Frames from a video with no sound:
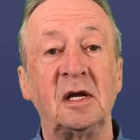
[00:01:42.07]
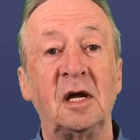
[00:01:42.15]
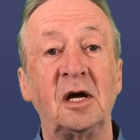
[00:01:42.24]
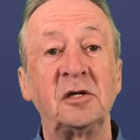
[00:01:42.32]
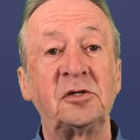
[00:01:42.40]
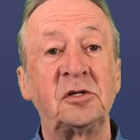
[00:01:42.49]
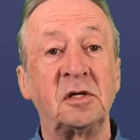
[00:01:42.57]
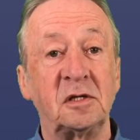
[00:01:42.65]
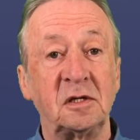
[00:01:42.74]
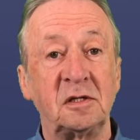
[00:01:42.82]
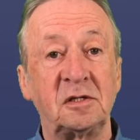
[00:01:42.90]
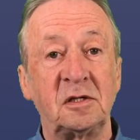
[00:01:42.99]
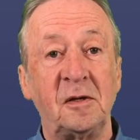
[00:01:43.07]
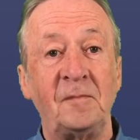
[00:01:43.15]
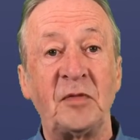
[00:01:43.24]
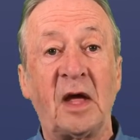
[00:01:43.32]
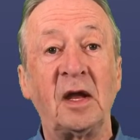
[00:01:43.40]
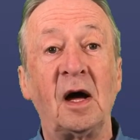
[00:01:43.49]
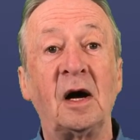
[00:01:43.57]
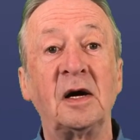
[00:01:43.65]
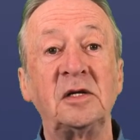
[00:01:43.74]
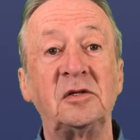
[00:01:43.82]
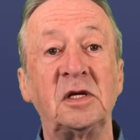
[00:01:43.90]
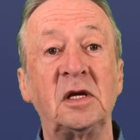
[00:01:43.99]
a church, and
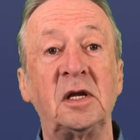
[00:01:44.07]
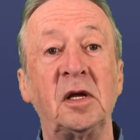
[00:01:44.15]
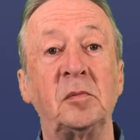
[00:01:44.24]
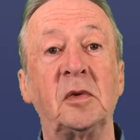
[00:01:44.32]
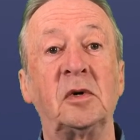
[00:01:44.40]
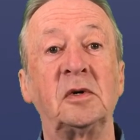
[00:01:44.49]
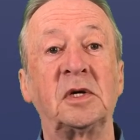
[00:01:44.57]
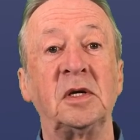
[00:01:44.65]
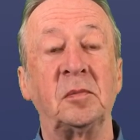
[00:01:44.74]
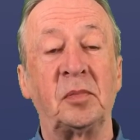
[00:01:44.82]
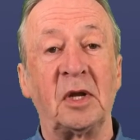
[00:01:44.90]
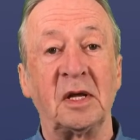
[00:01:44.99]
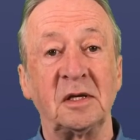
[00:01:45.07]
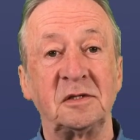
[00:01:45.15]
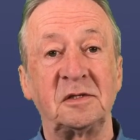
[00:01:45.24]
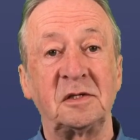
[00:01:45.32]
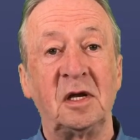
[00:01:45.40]
ideally a marketplace,